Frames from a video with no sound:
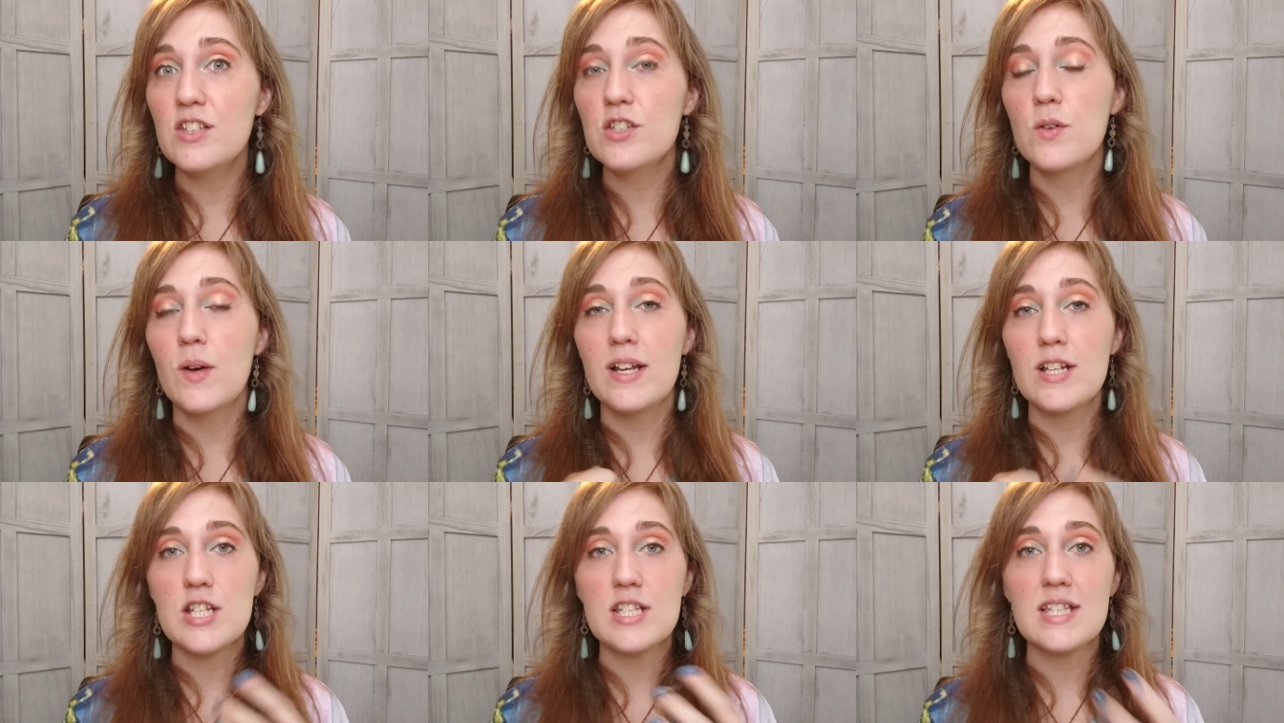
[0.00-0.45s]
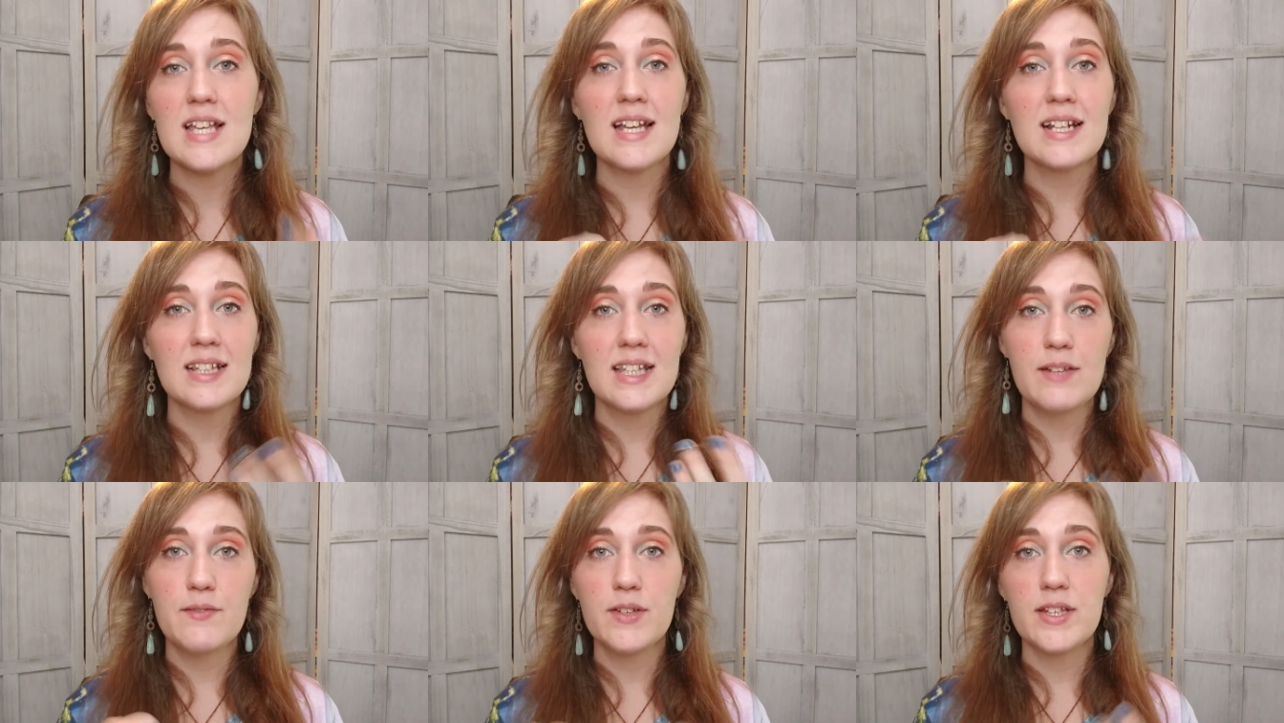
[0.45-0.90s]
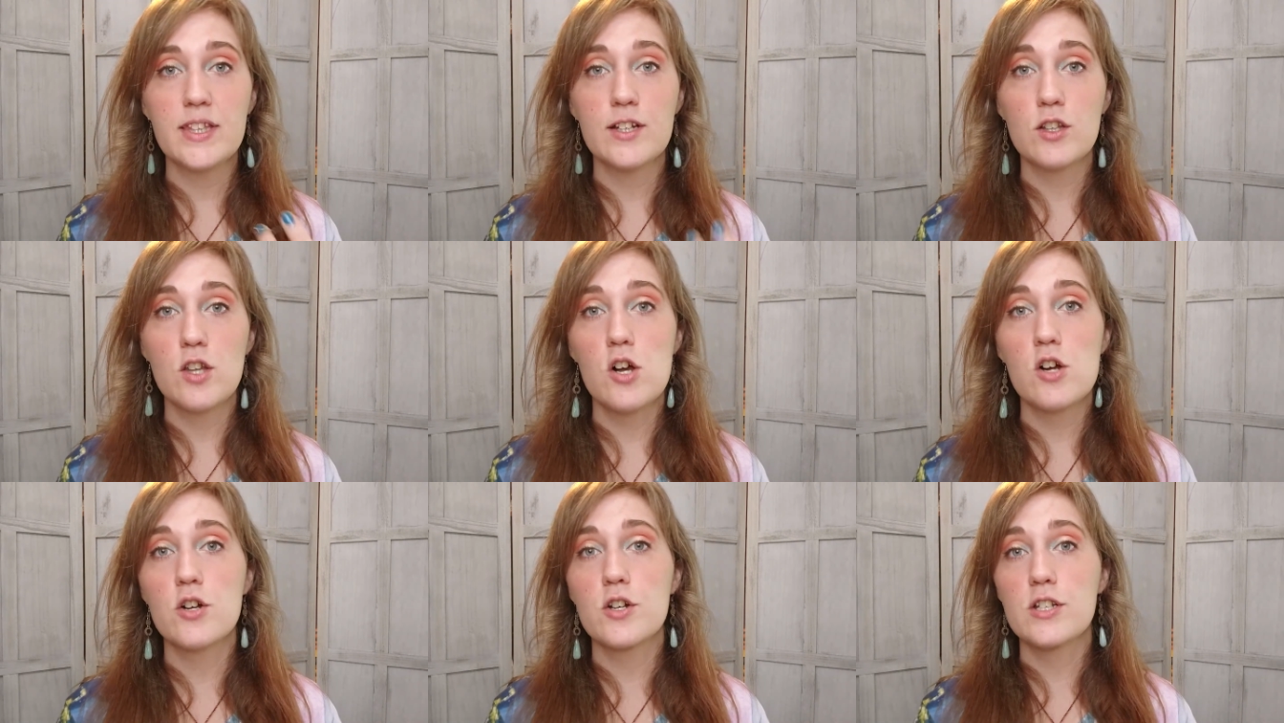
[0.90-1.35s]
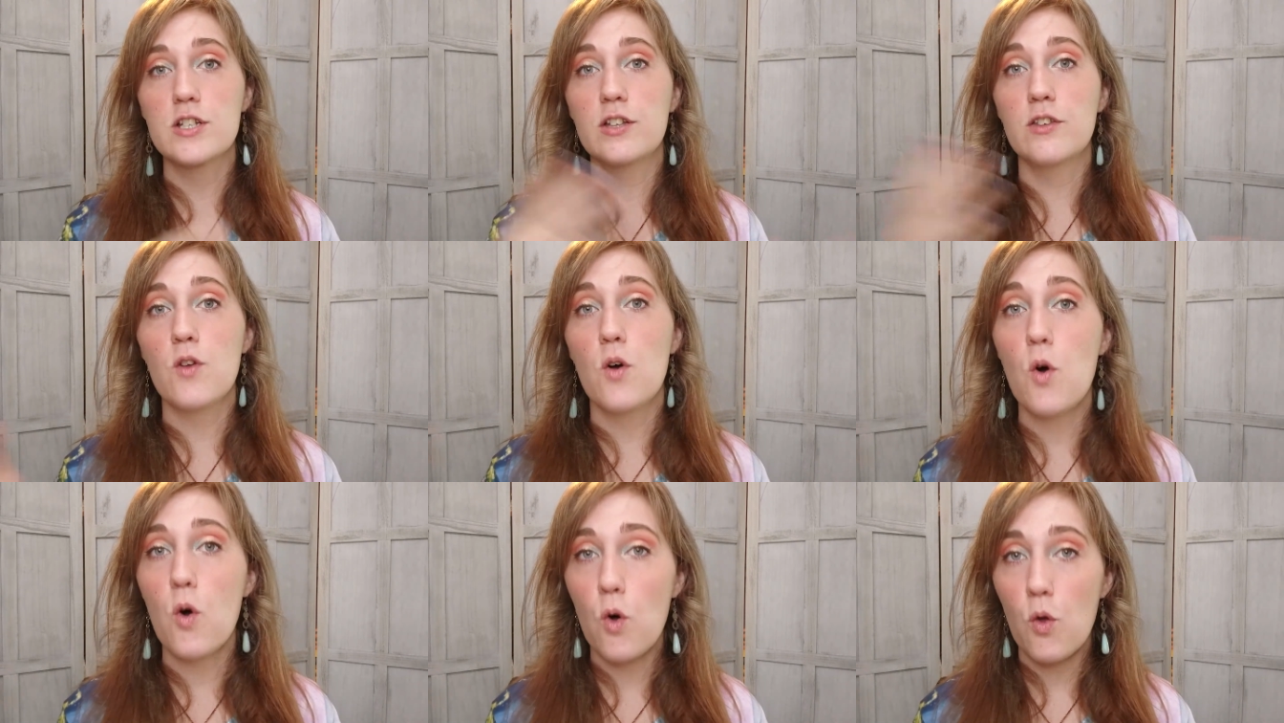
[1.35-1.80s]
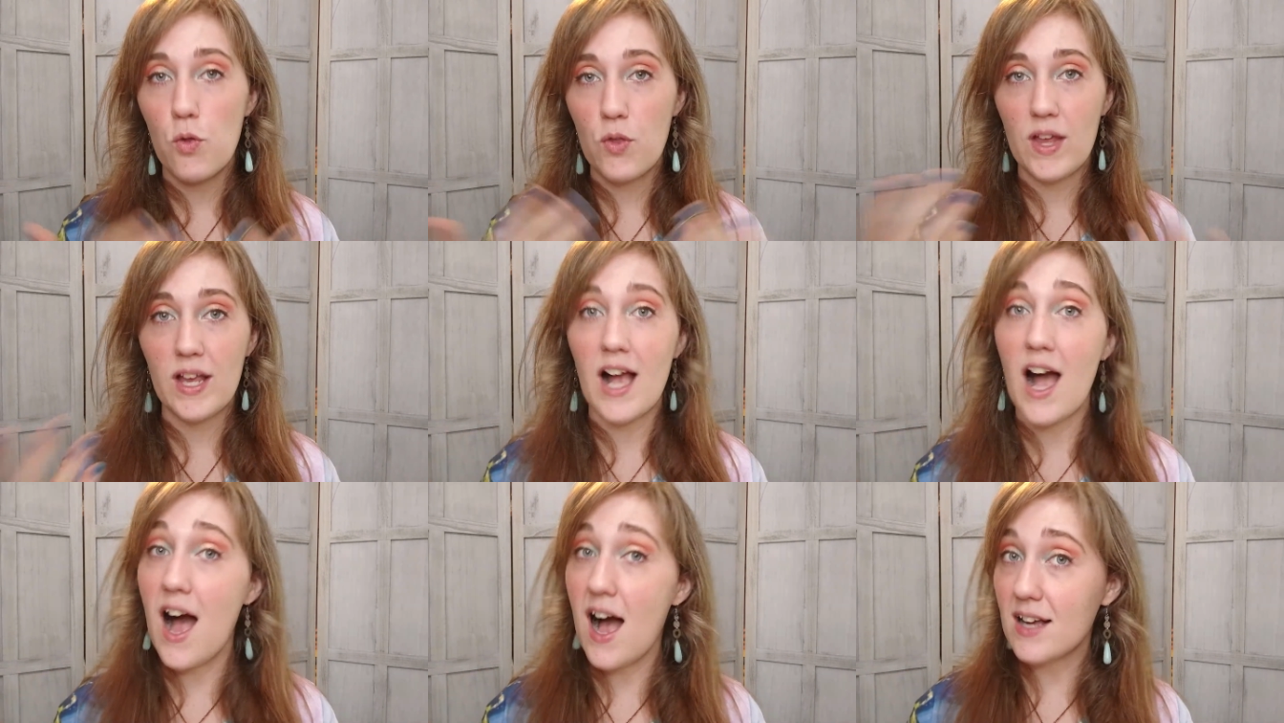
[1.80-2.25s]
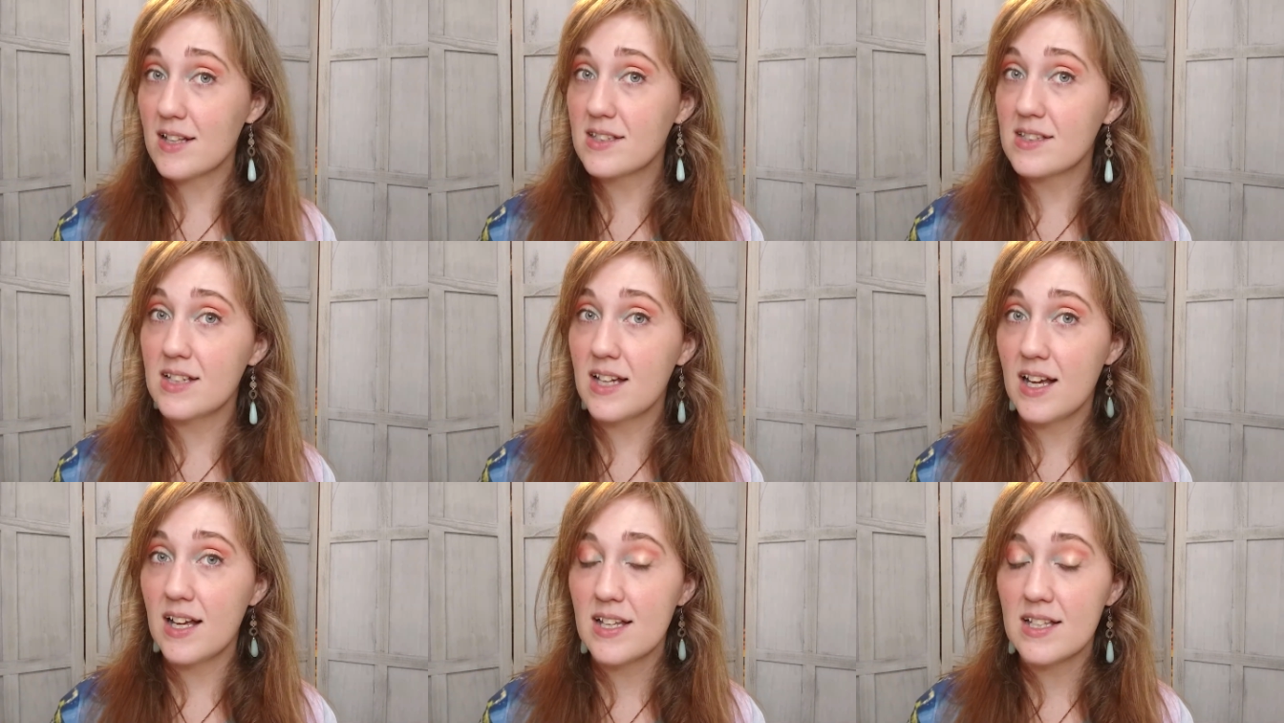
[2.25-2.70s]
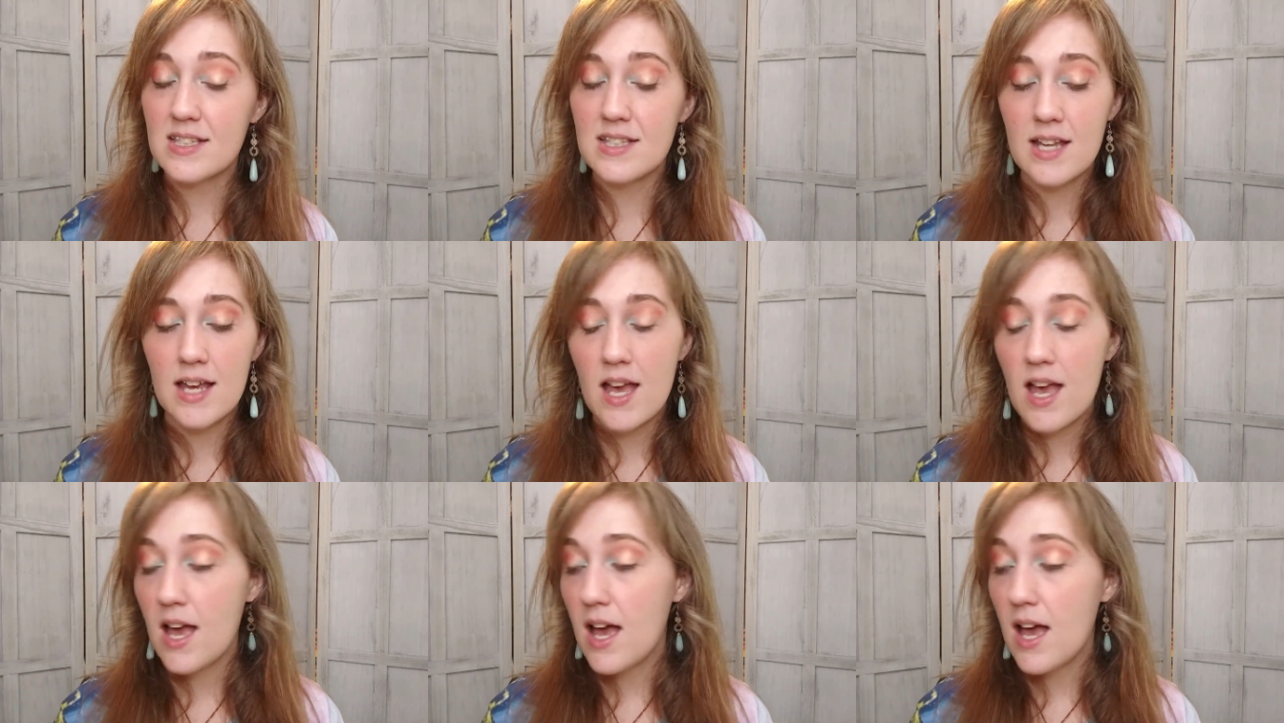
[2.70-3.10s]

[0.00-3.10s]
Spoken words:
so I just had to leave it in there longer till the whole thing oxidized.